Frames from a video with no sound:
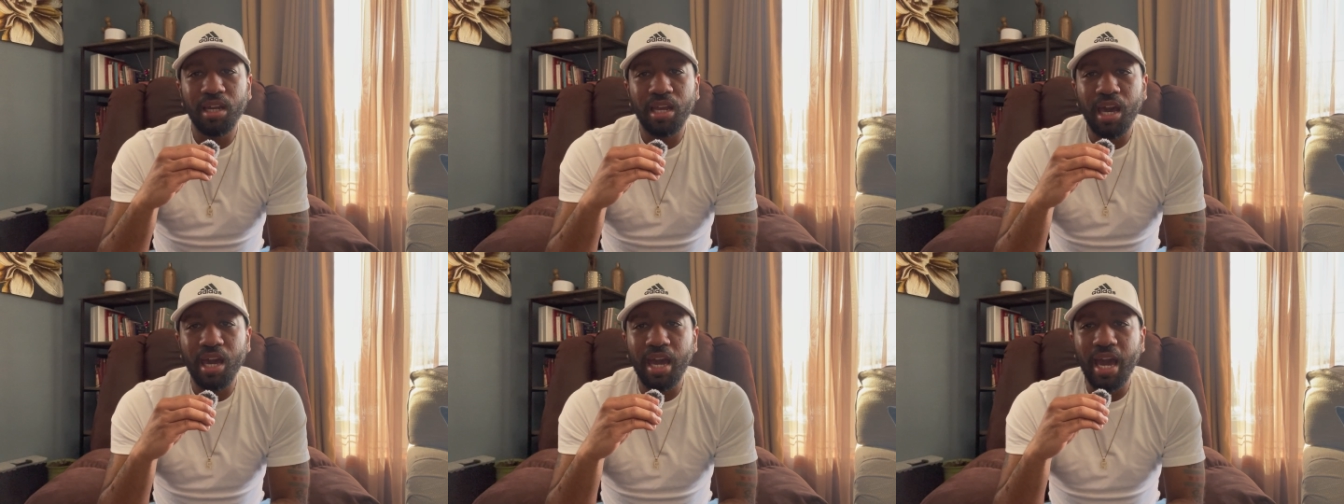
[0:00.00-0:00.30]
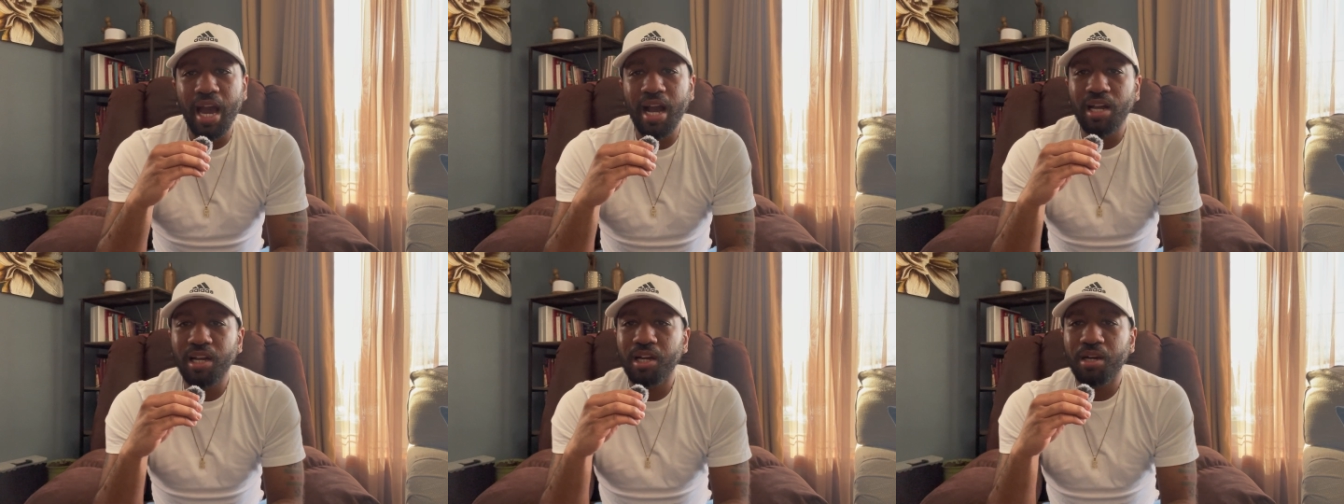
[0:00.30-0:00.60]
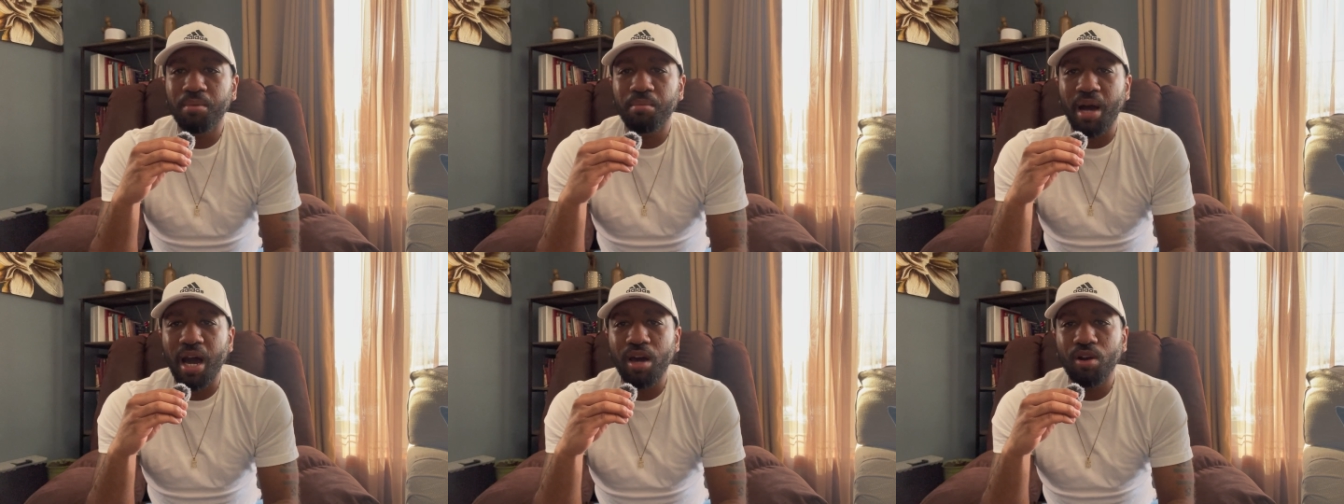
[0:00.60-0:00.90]
Like, how
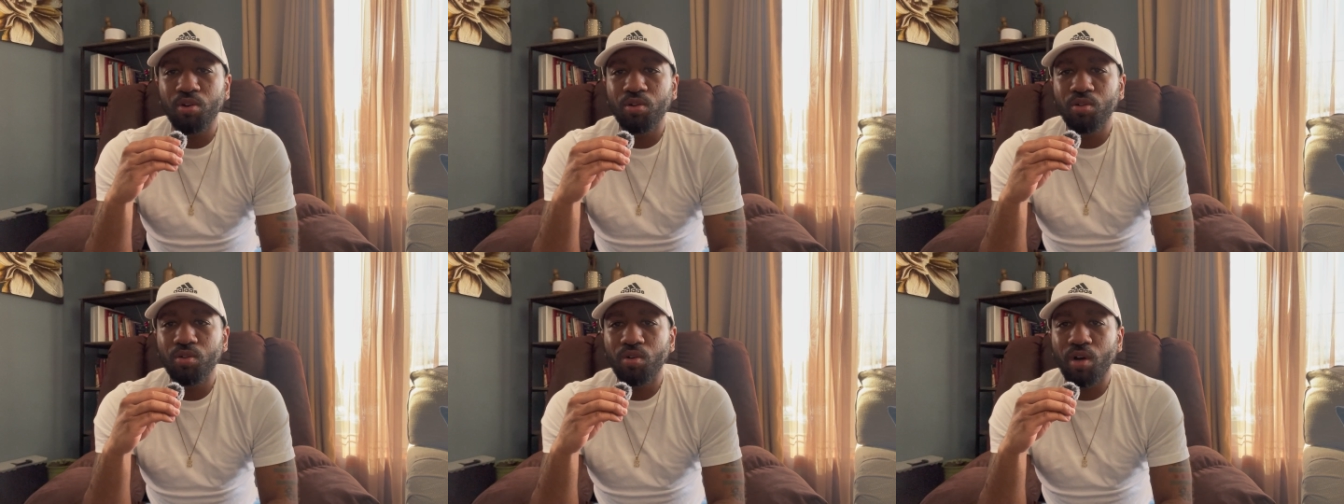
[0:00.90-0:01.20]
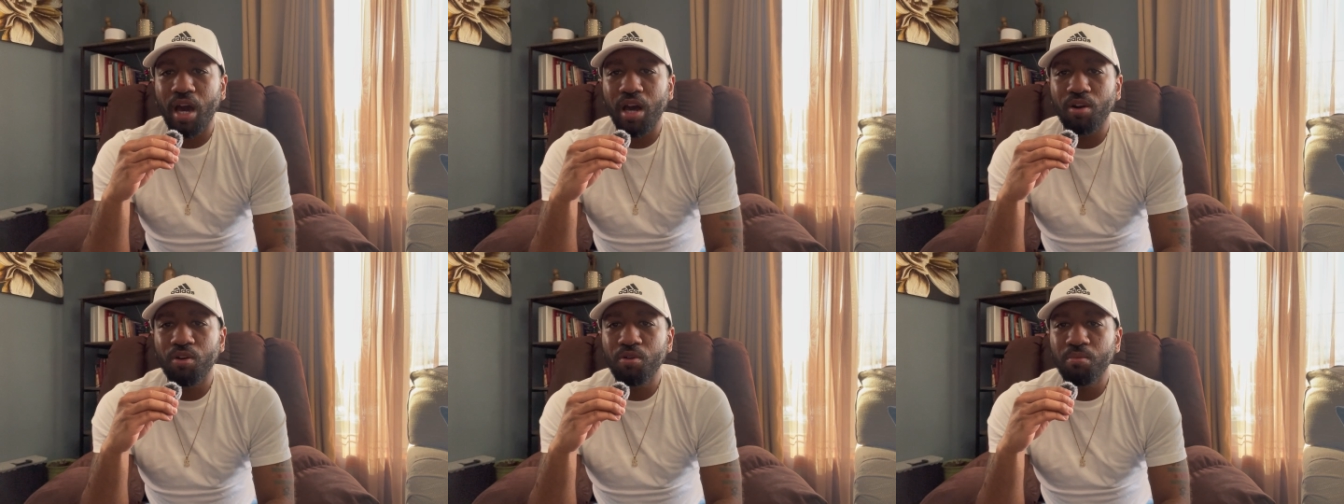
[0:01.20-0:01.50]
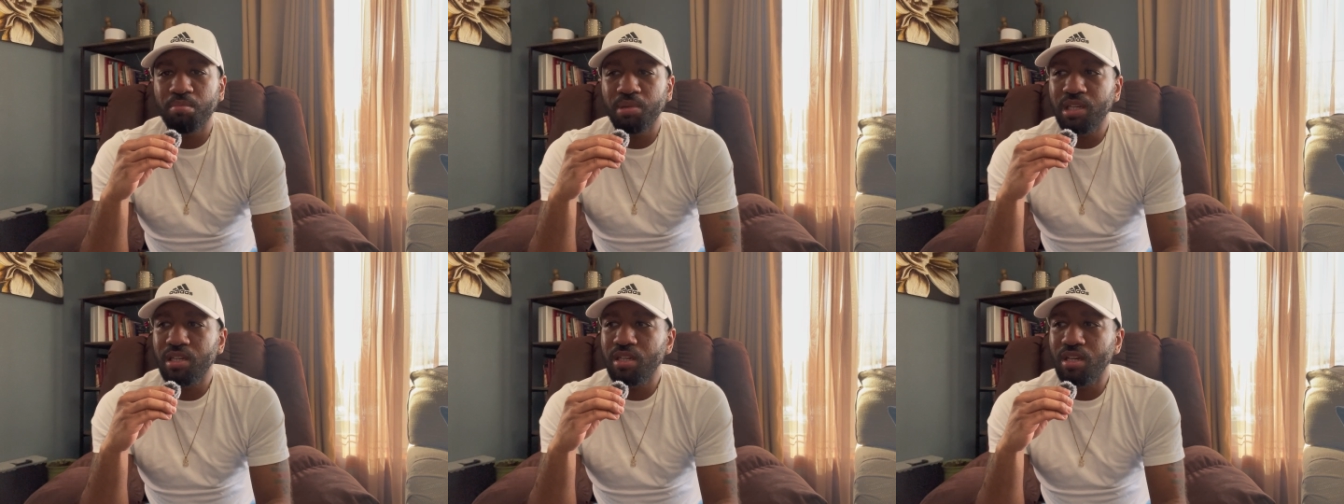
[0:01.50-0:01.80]
come I
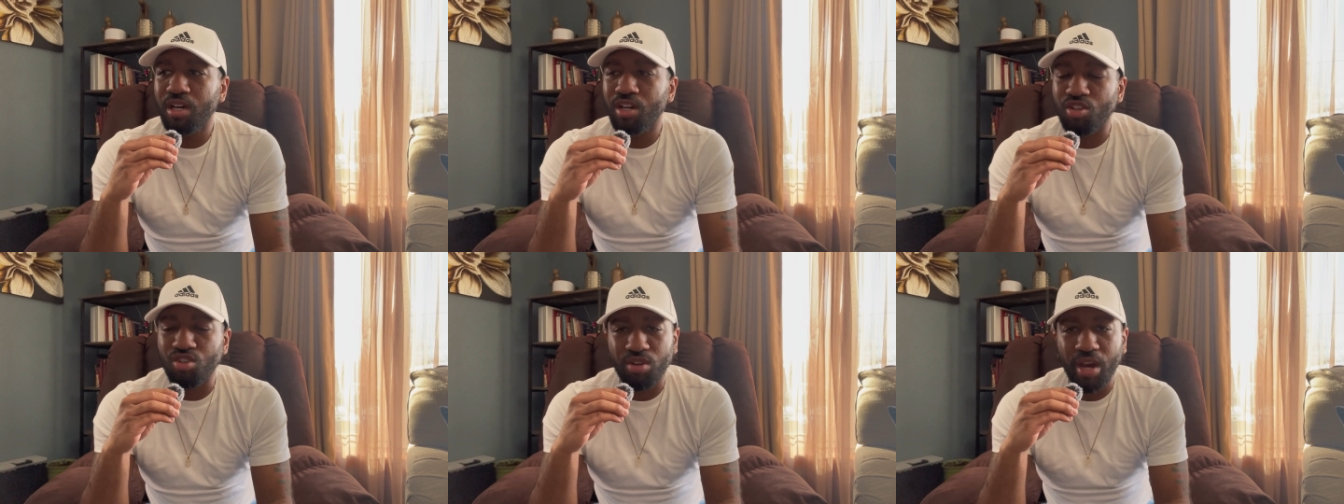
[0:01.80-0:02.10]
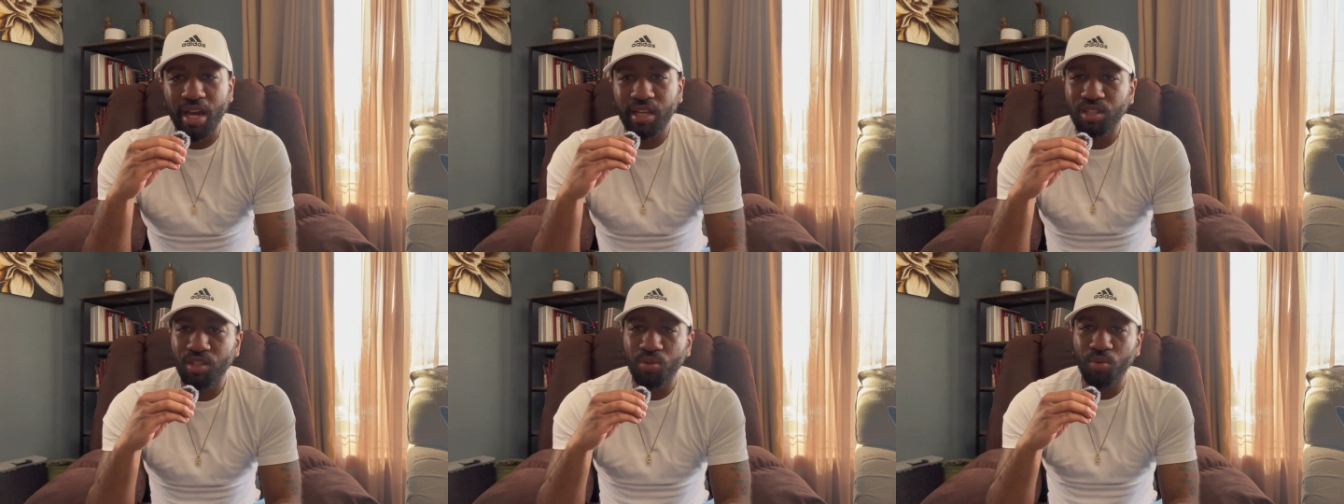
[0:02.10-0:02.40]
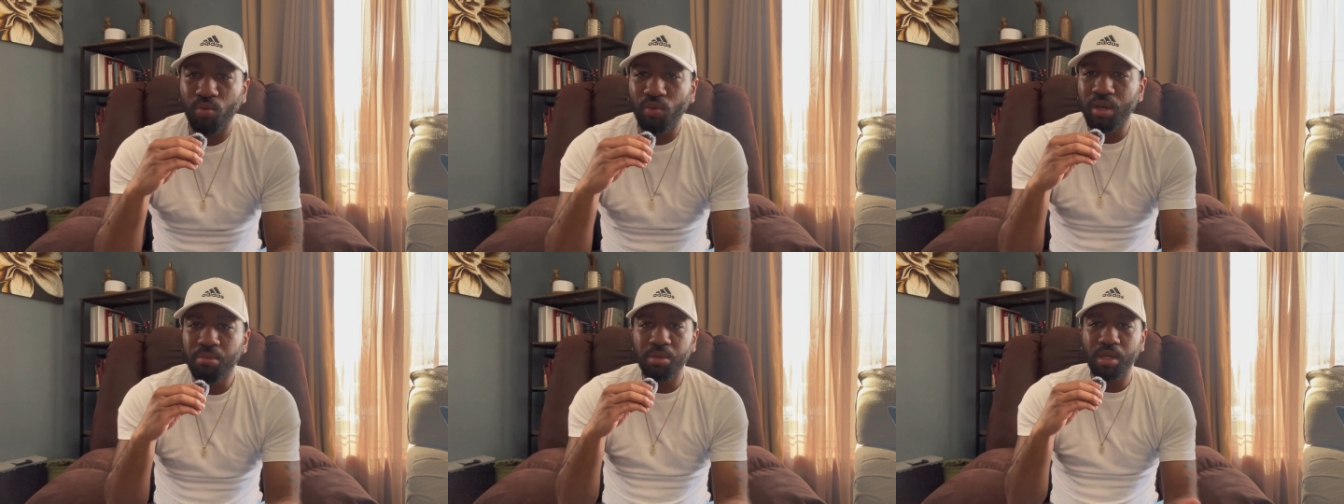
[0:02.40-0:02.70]
don't be
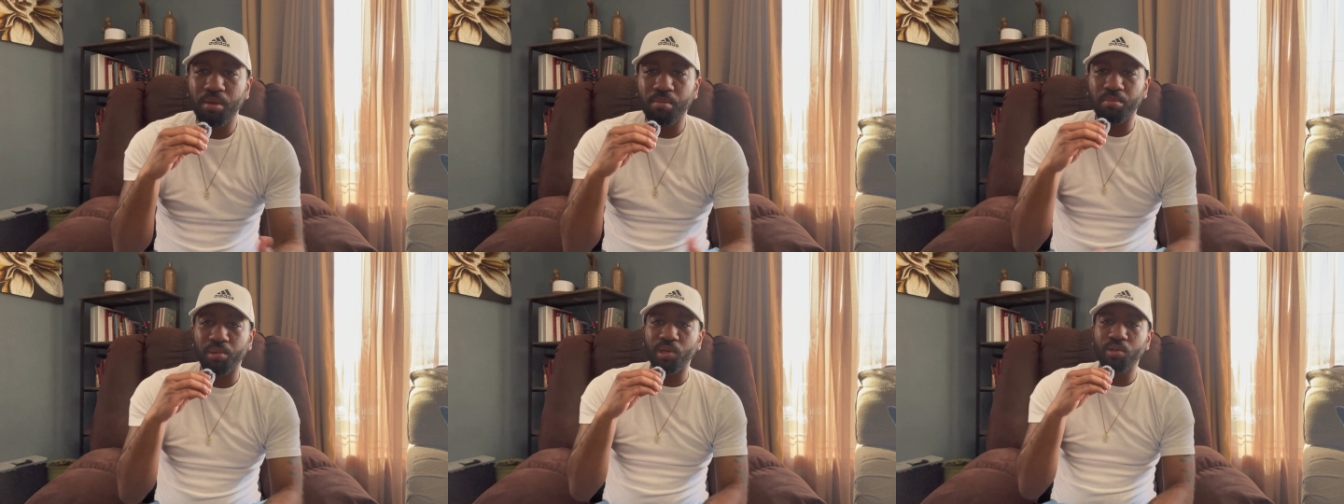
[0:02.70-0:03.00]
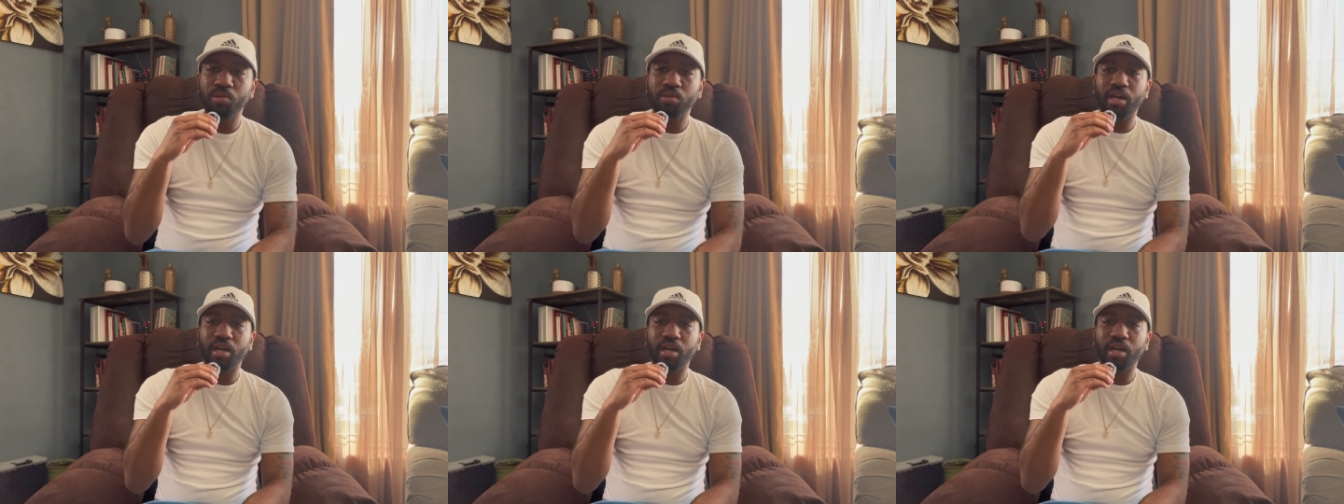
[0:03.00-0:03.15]
attracting women, bro?